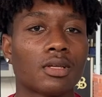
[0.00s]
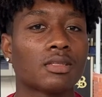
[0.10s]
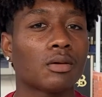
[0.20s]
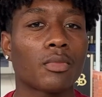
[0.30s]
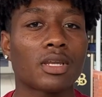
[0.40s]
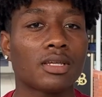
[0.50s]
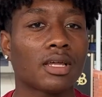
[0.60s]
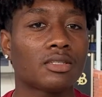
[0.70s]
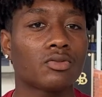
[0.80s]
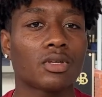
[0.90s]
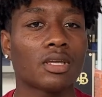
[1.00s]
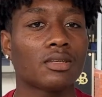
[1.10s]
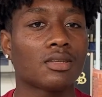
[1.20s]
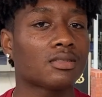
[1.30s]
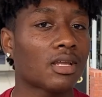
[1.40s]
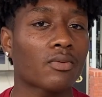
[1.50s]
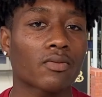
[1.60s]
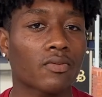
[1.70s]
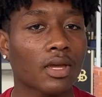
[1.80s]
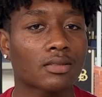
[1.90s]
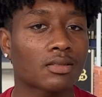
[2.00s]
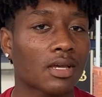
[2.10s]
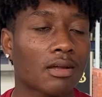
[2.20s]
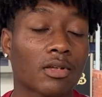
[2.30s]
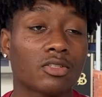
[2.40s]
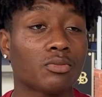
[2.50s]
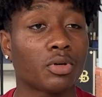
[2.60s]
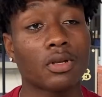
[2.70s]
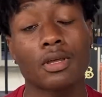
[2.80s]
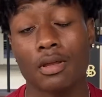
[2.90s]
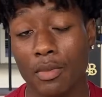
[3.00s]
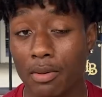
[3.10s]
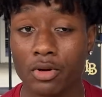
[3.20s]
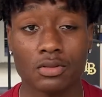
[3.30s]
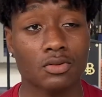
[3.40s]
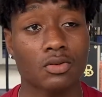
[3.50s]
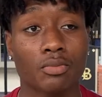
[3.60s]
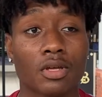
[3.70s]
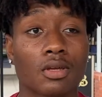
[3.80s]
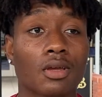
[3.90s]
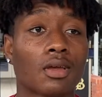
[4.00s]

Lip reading: the money that you're getting does not reflect the time that you put in my personal opinion,